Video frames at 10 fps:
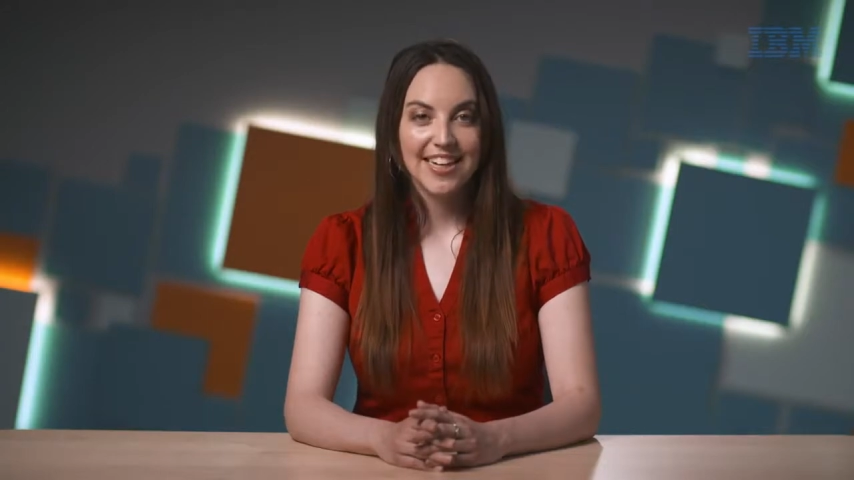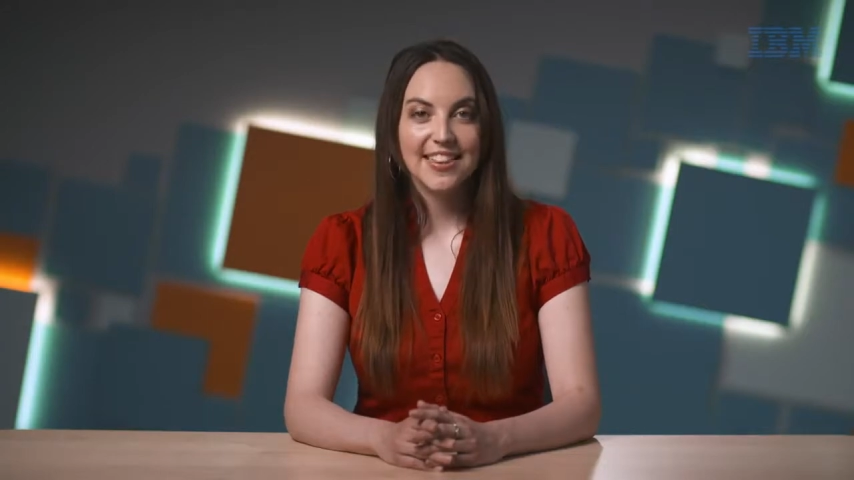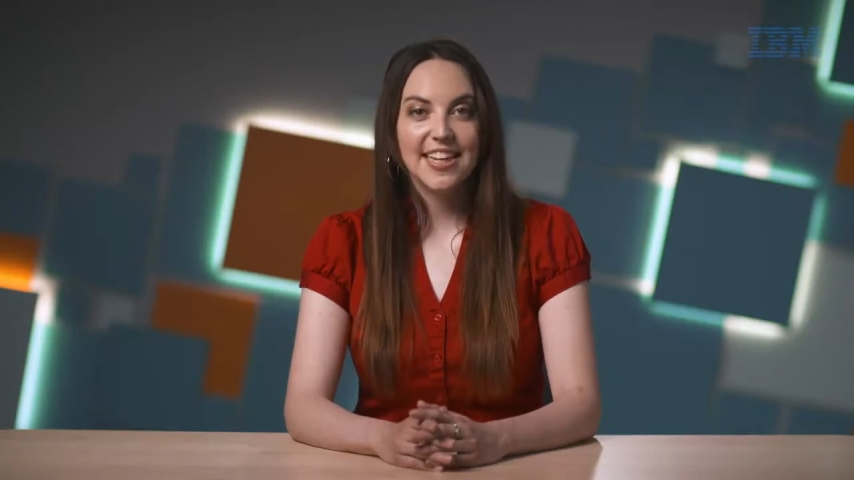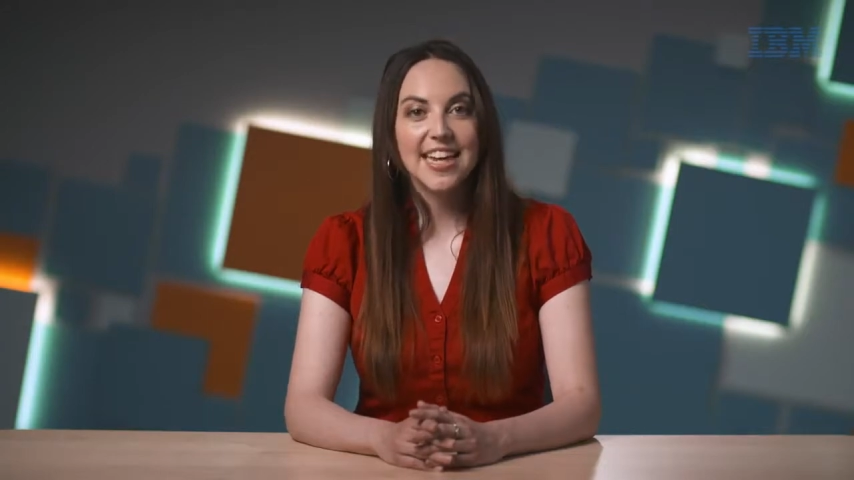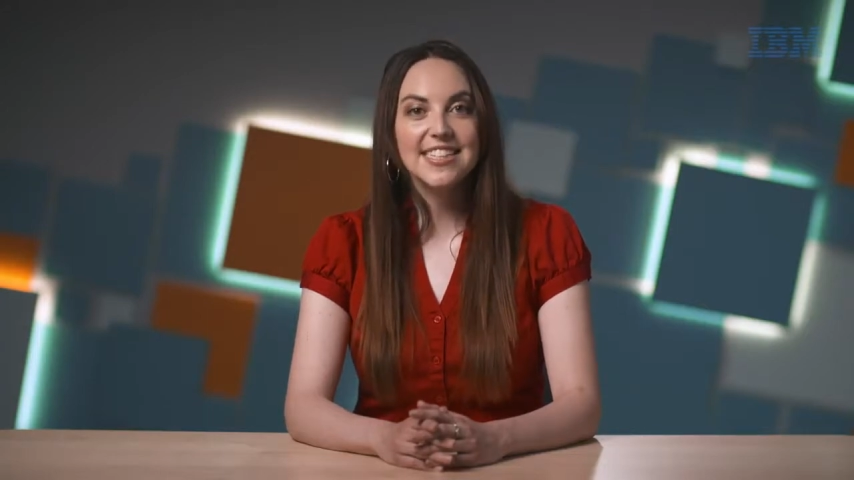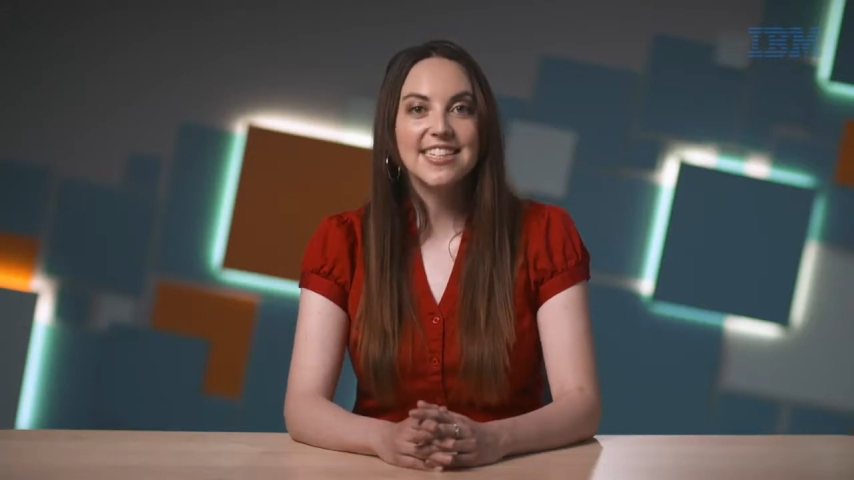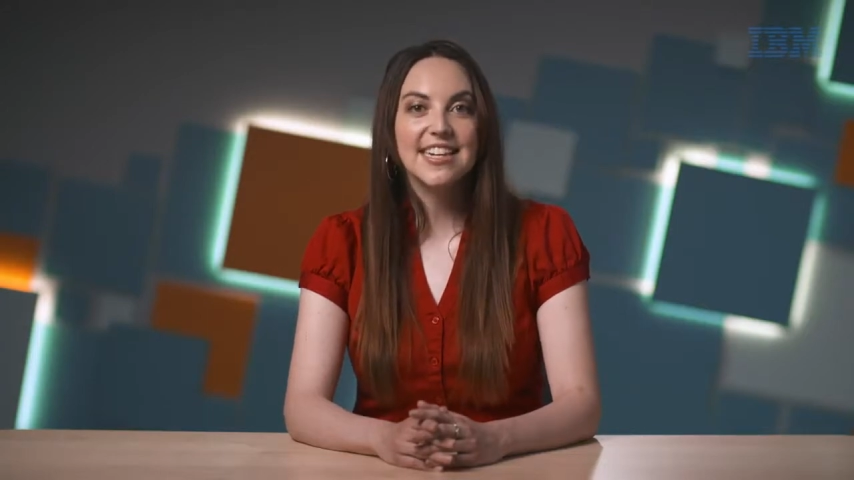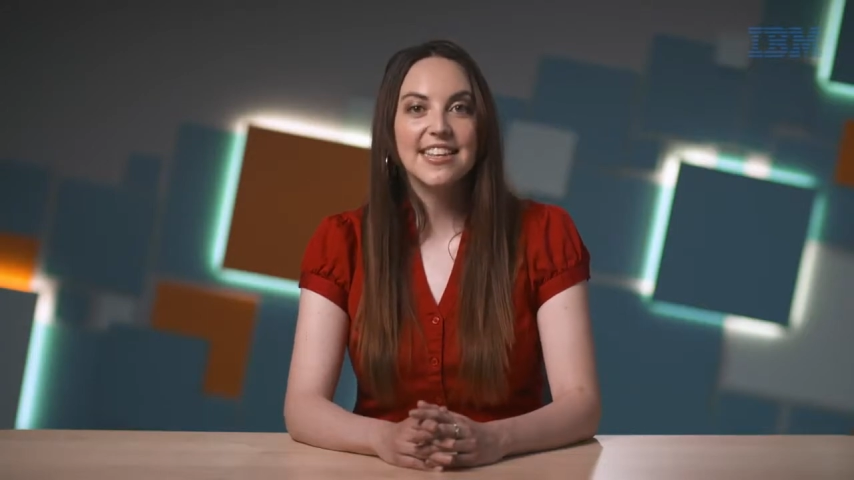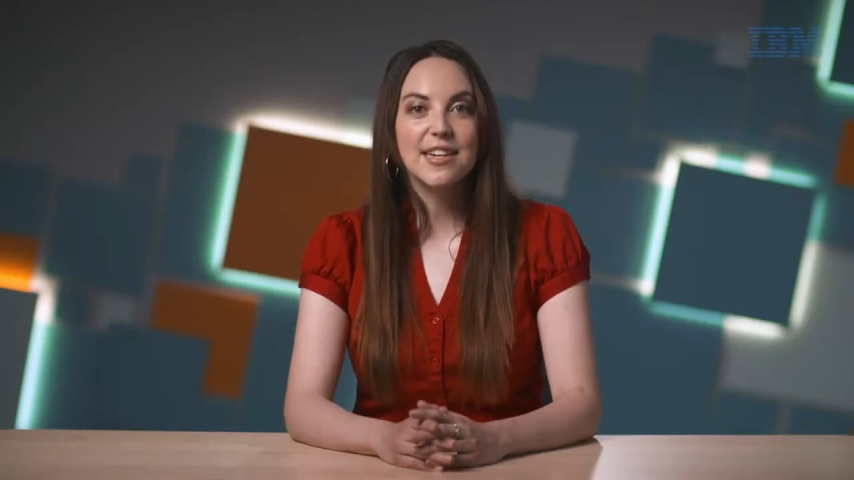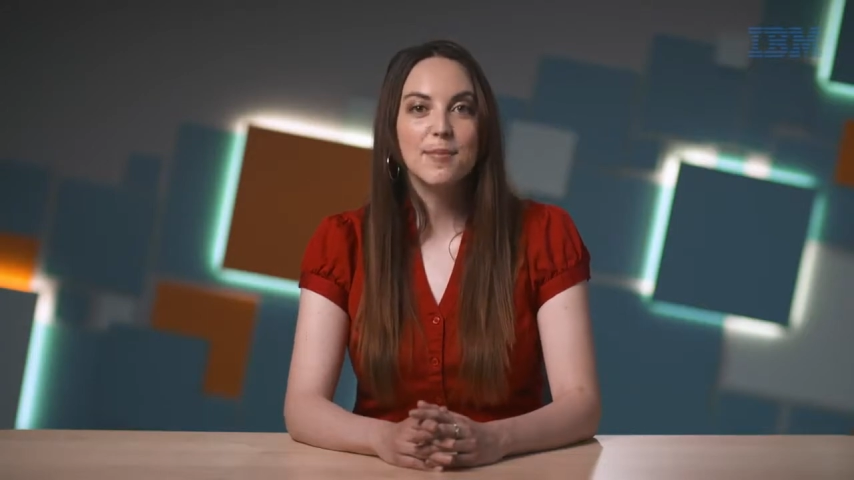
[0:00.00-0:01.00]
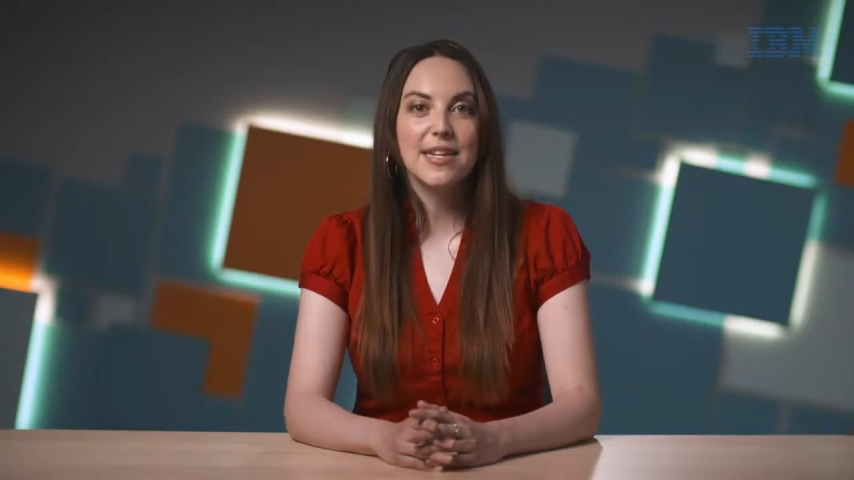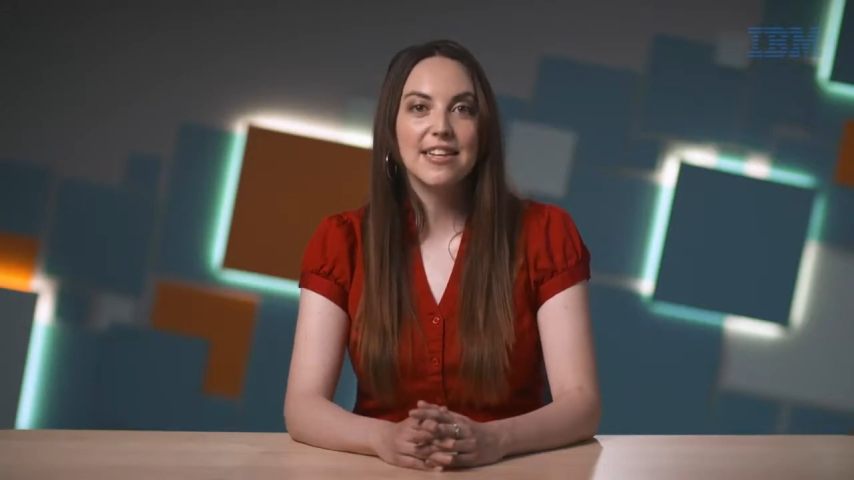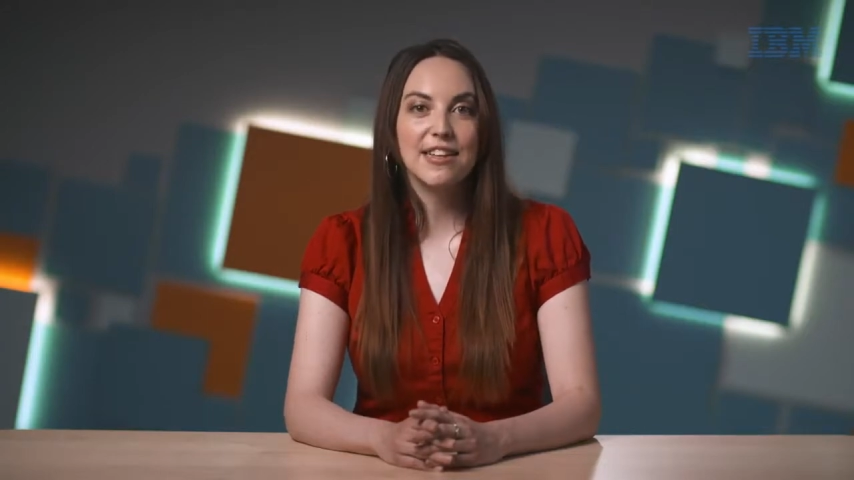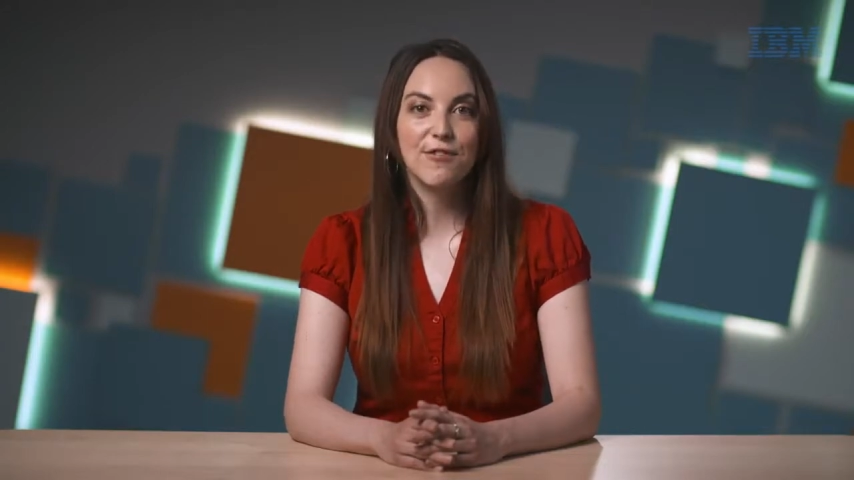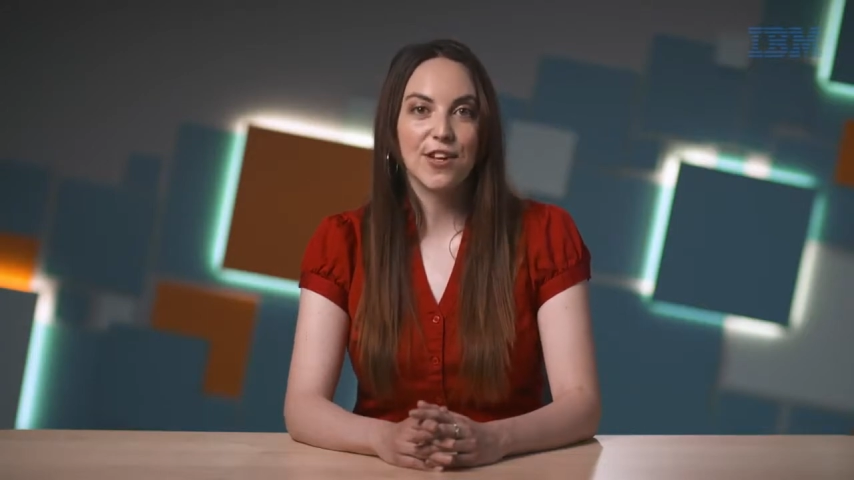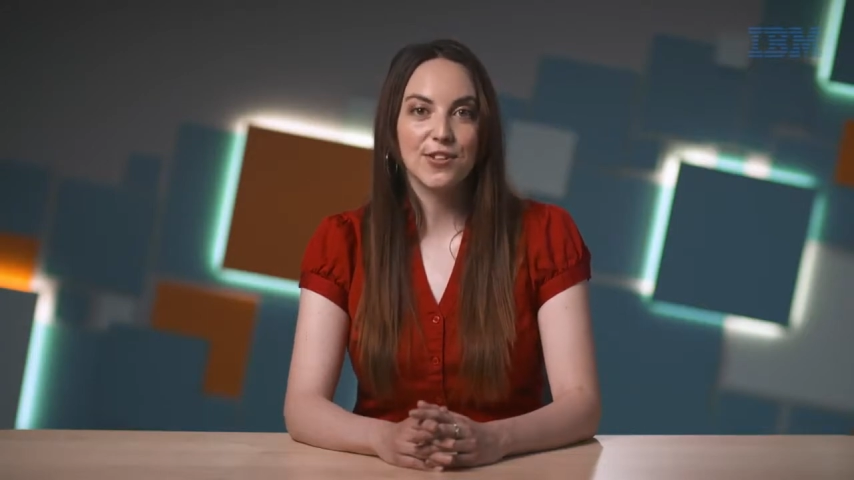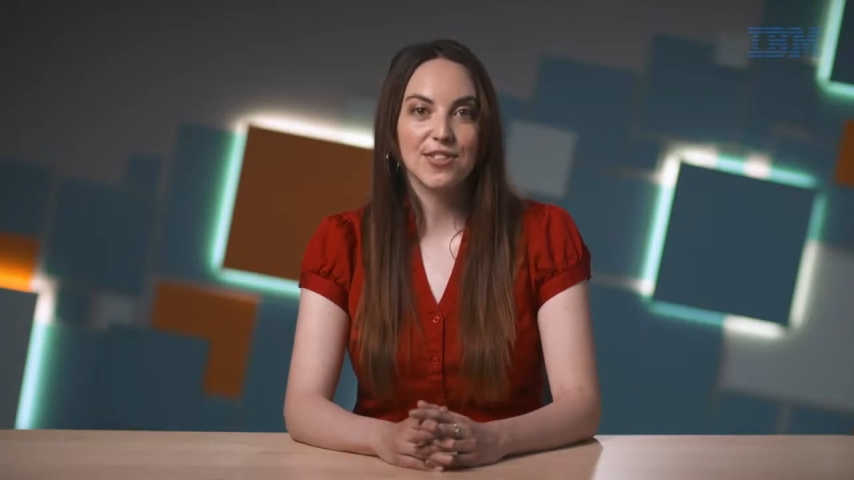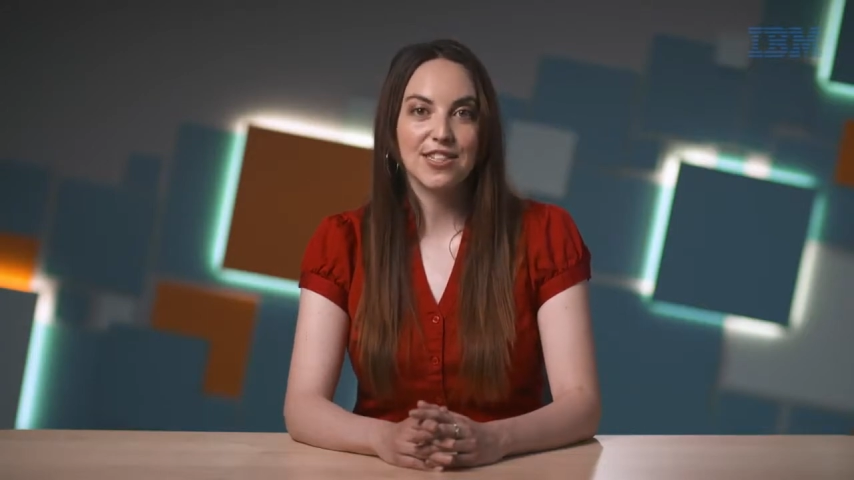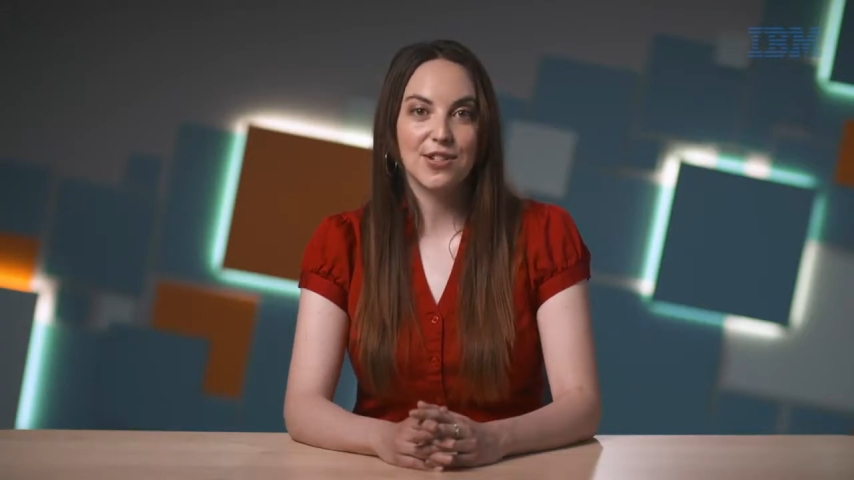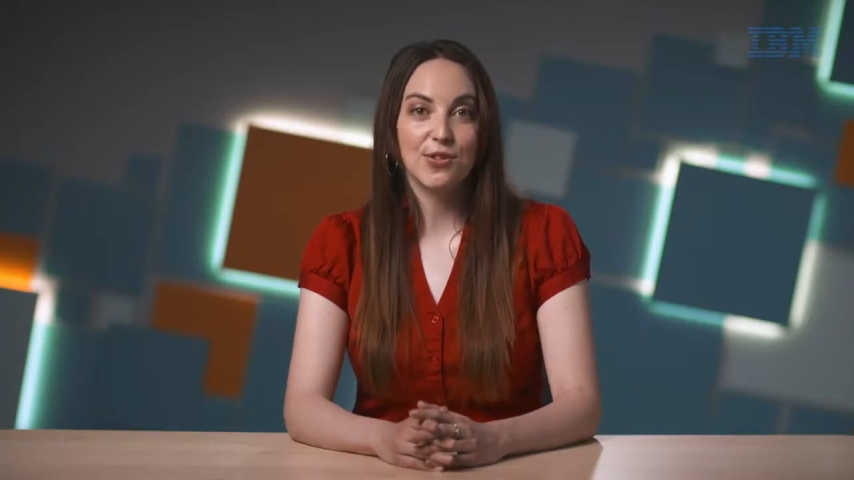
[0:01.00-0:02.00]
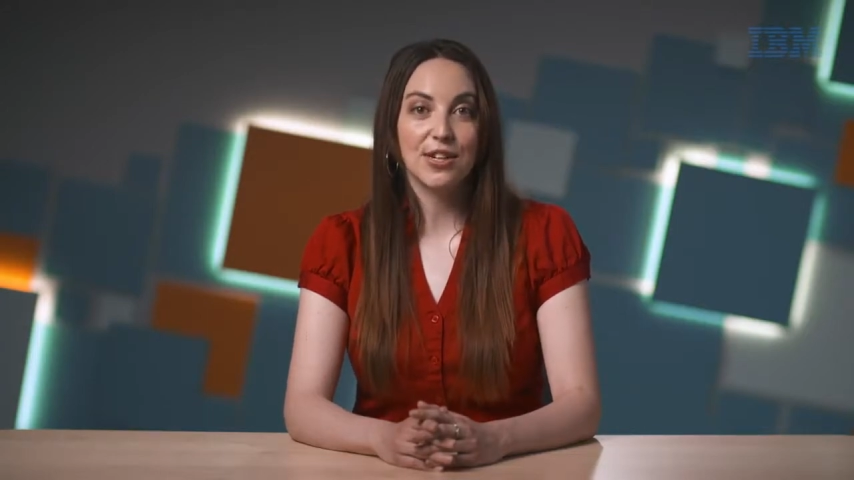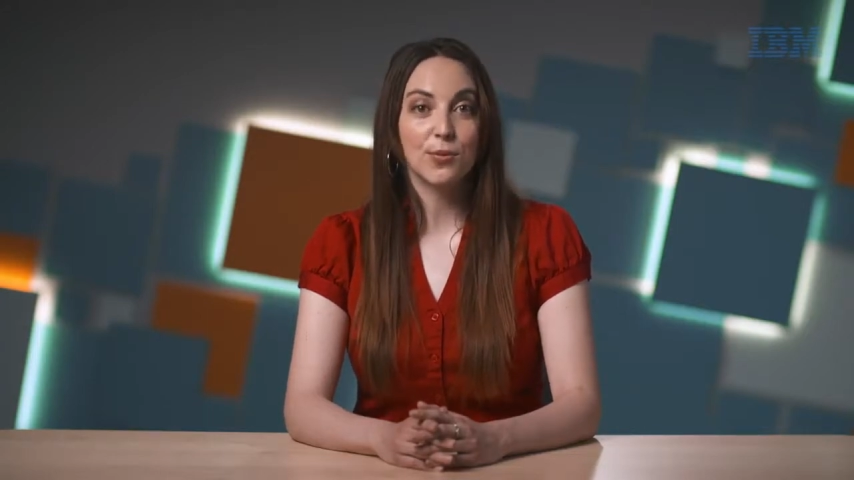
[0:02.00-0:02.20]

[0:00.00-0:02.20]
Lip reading: The case study that immediately follows this unit